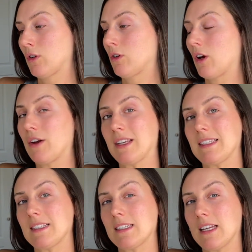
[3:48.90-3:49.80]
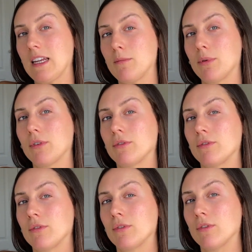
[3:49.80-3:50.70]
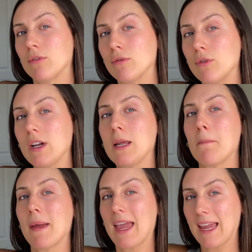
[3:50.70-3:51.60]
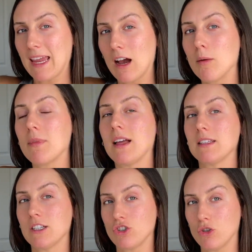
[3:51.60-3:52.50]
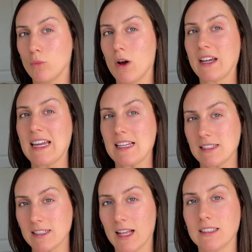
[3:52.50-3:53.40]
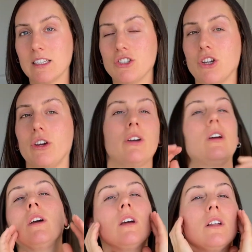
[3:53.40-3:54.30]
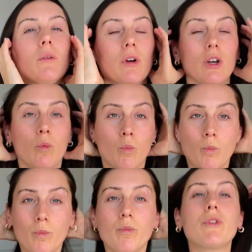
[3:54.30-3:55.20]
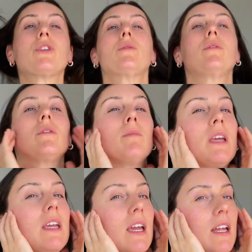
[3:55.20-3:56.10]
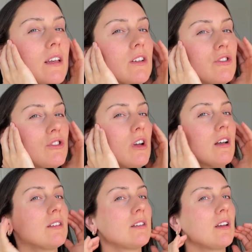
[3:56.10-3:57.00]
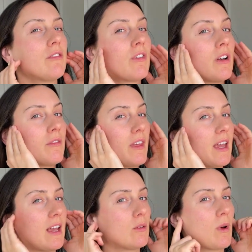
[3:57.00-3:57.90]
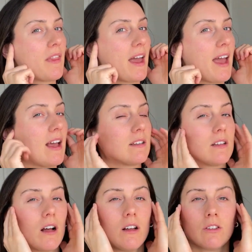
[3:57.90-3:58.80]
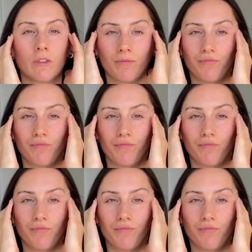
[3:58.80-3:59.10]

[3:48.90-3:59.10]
going deep, really picking up that tissue, work into that tissue. We're going to begin just in front of the ears where the hair starts.